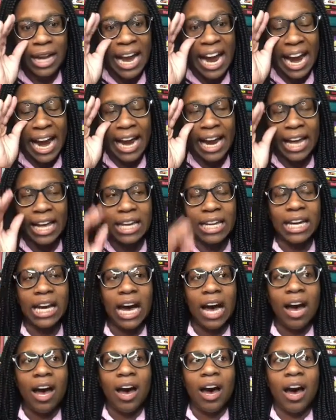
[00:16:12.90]
And
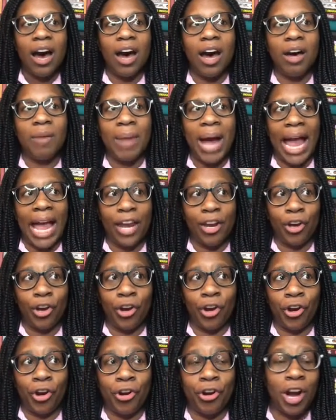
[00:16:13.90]
I had a
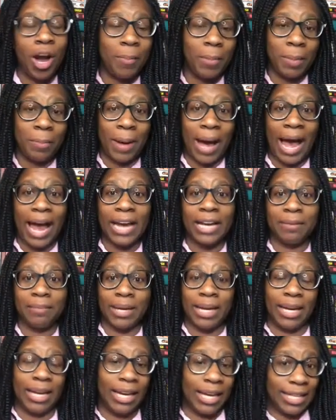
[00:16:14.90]
girl come up behind
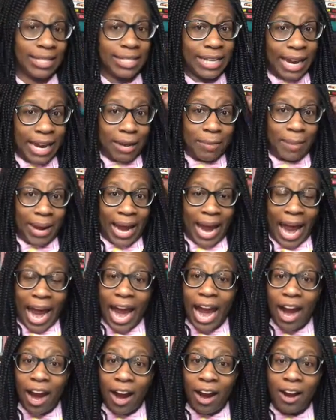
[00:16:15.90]
me and take my
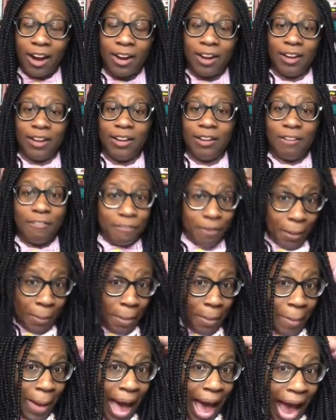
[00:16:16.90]
hair from
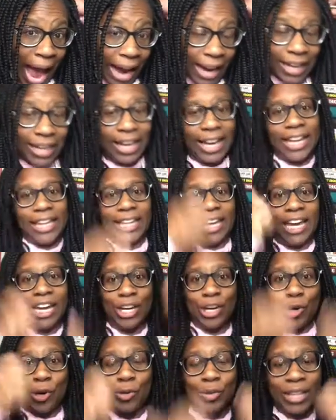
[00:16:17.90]
the back and
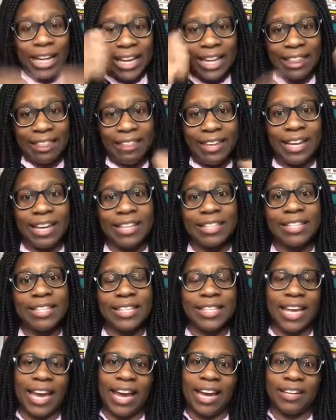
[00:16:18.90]
like go like
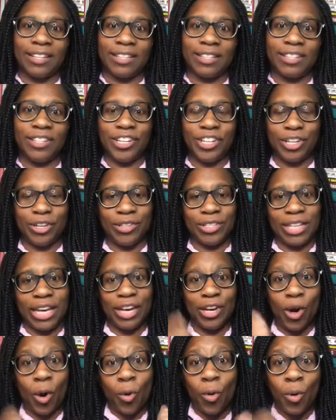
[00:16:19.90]
this and, you know,
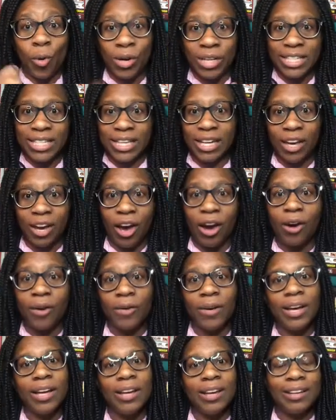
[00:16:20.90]
say, "Go horsey go."
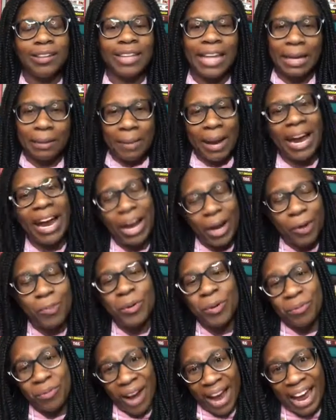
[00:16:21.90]
Like my hair
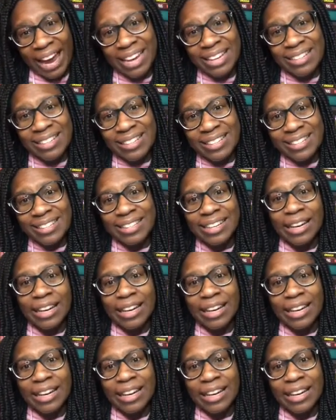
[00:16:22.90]
were reins.